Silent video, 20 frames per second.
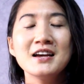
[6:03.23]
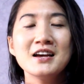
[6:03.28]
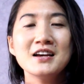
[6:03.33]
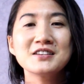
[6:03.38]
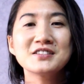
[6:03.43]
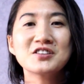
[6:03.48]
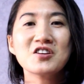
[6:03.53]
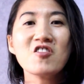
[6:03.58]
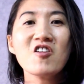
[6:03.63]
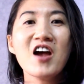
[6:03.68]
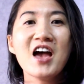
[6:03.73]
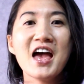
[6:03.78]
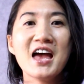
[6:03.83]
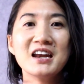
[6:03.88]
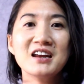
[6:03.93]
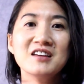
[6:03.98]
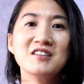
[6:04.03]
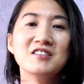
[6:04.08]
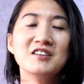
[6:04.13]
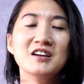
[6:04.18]
Is there
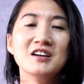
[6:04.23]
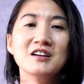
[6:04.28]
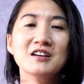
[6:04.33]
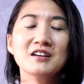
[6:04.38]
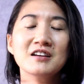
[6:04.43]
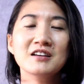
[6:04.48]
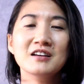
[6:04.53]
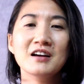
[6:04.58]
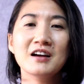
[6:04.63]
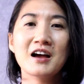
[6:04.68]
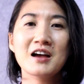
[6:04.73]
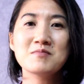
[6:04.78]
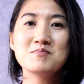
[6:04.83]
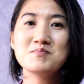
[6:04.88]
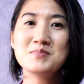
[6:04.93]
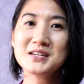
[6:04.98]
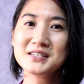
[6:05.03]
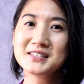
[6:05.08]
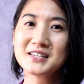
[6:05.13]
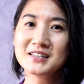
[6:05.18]
anything I'm
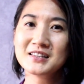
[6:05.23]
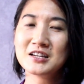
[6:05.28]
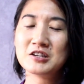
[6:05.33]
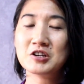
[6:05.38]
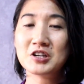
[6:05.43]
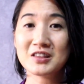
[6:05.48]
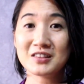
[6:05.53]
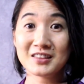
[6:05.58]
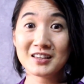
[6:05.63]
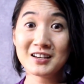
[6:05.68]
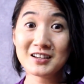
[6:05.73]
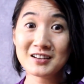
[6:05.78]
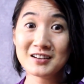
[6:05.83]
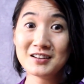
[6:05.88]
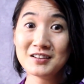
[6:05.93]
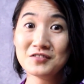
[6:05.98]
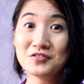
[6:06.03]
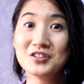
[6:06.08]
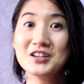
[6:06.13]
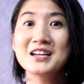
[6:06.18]
missing that you can think
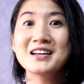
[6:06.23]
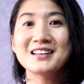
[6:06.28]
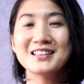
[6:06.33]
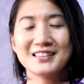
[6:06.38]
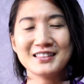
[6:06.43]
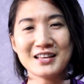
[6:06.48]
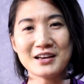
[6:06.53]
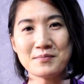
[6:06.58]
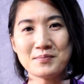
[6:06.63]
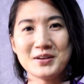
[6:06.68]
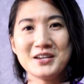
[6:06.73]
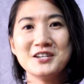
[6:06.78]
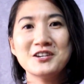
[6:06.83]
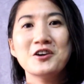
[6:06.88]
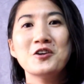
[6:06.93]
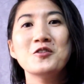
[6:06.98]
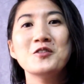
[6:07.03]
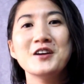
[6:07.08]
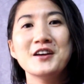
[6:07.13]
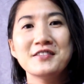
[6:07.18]
of? Let me
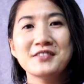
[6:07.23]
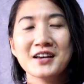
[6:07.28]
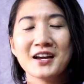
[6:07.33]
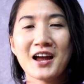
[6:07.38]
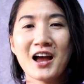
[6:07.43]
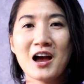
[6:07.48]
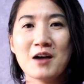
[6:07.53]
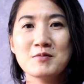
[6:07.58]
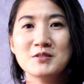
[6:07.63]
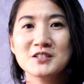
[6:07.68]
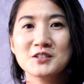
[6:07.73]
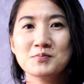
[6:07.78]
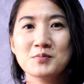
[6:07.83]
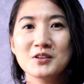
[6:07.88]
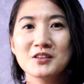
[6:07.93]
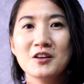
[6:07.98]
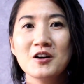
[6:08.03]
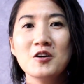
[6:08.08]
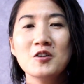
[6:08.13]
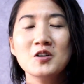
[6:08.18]
know in the comments
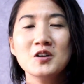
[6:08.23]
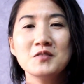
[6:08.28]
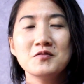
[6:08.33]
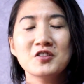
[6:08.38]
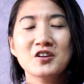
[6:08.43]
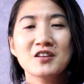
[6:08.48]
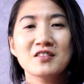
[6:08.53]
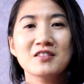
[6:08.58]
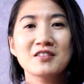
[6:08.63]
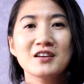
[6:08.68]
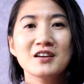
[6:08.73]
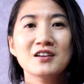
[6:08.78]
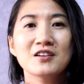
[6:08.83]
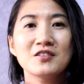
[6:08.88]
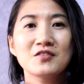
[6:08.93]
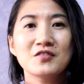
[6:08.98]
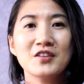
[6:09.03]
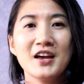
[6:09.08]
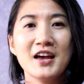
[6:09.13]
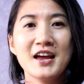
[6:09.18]
below if you can think of
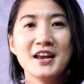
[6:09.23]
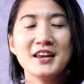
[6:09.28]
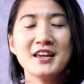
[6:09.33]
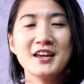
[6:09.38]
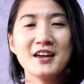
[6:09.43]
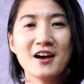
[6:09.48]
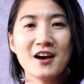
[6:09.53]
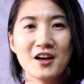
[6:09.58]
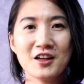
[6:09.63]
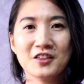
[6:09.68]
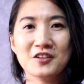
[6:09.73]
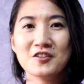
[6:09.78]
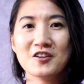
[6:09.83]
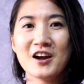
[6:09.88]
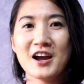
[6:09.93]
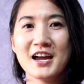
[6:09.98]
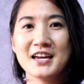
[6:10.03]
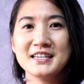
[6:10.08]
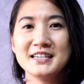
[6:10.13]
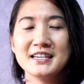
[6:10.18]
any other
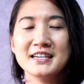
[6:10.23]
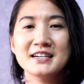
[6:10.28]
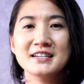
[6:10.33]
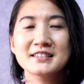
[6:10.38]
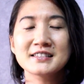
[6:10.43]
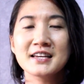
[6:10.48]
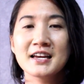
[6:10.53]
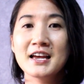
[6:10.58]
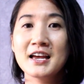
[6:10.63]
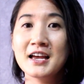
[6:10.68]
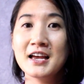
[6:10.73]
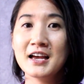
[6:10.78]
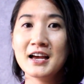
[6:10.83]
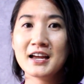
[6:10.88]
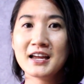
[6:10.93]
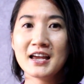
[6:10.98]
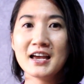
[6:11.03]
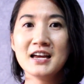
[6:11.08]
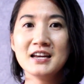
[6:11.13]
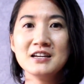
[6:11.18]
ideas.
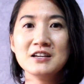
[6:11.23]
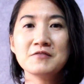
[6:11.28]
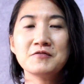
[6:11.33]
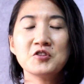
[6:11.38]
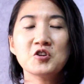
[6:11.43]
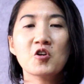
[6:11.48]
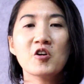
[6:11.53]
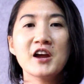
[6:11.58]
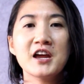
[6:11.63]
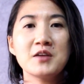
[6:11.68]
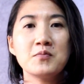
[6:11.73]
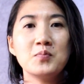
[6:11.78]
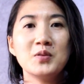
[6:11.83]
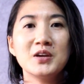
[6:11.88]
Again, if you're a